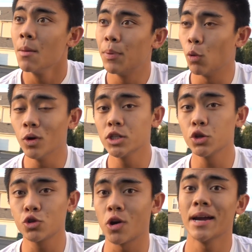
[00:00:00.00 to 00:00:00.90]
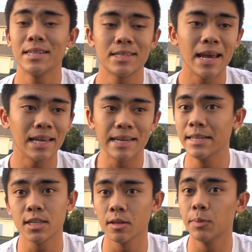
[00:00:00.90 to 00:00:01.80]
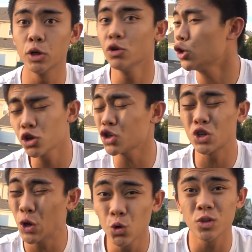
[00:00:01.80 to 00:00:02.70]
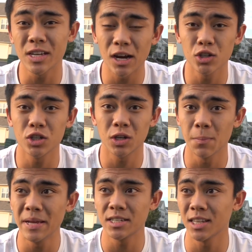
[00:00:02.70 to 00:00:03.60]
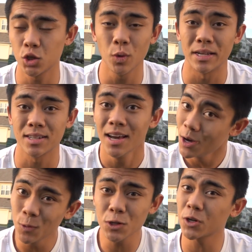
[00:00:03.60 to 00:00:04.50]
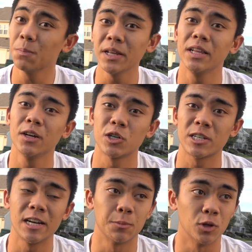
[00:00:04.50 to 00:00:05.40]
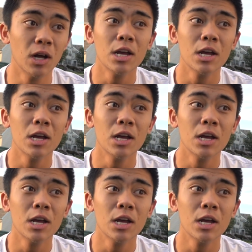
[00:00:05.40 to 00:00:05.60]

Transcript: but once you tried to take it into the blue, you're just too scared to commit to the twist, which is completely understandable.